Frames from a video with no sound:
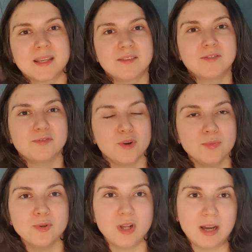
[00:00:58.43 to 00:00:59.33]
The
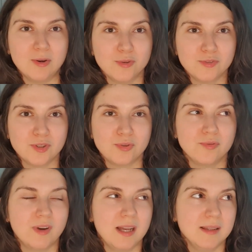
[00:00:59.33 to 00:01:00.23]
formula of
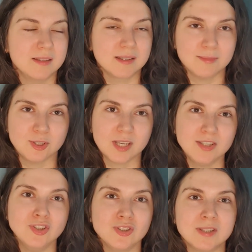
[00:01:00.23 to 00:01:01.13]
nonviolent
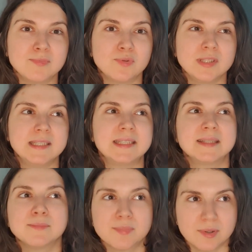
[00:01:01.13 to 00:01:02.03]
communication is pretty
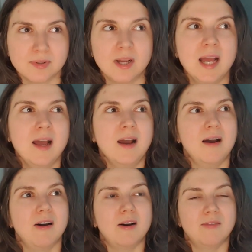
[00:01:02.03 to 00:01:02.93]
simple.
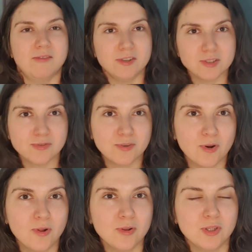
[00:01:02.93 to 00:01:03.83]
First of
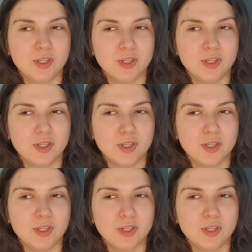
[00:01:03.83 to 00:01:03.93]
all,